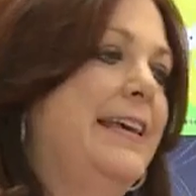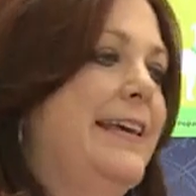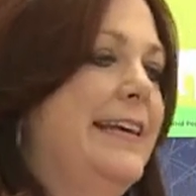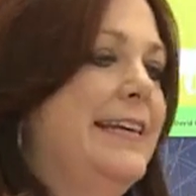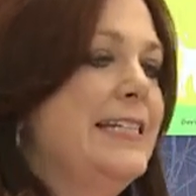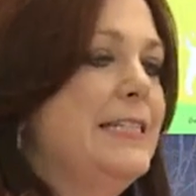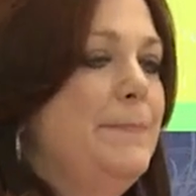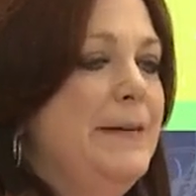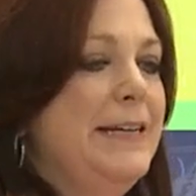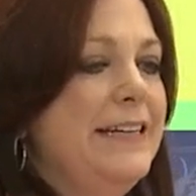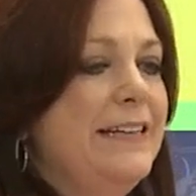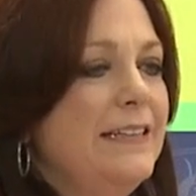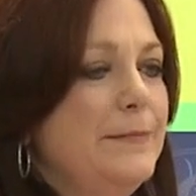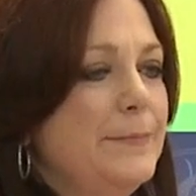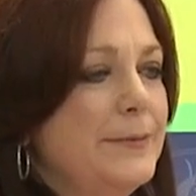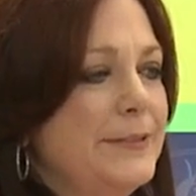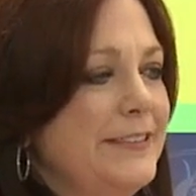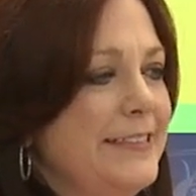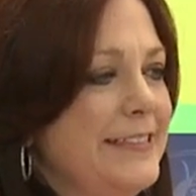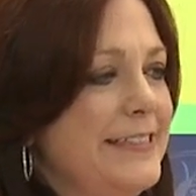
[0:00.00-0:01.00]
And speaking of
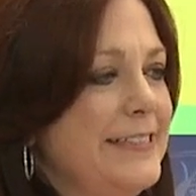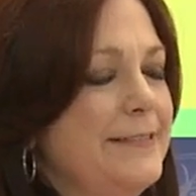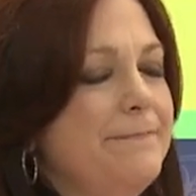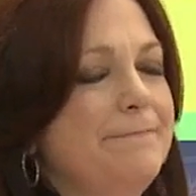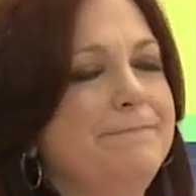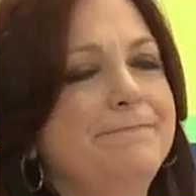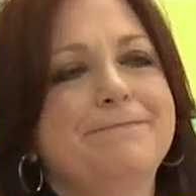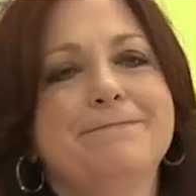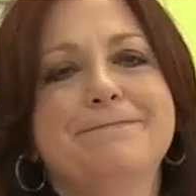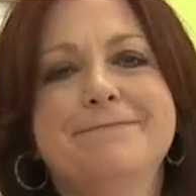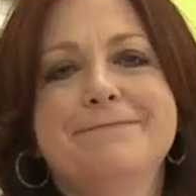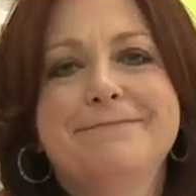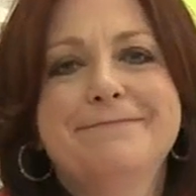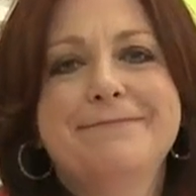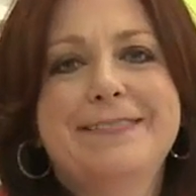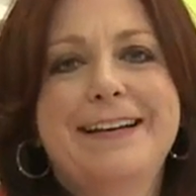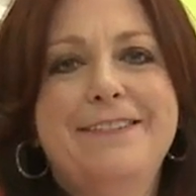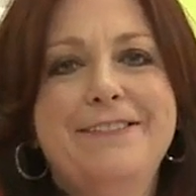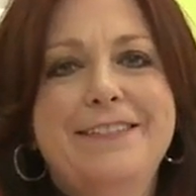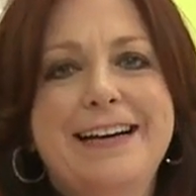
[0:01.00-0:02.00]
books,
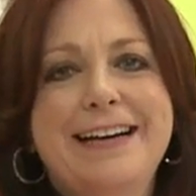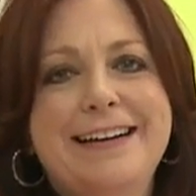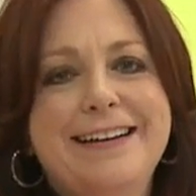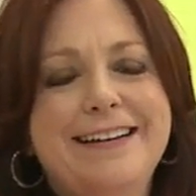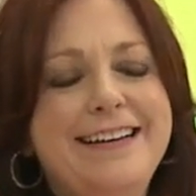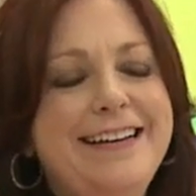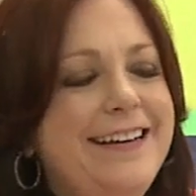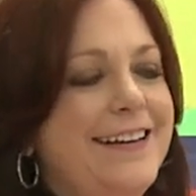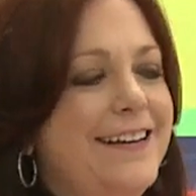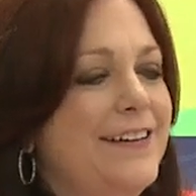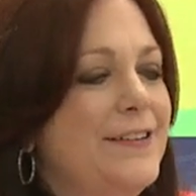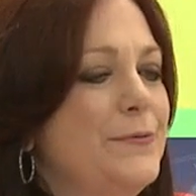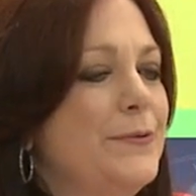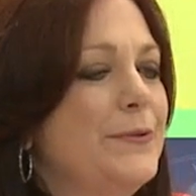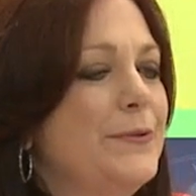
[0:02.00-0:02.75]
I've got a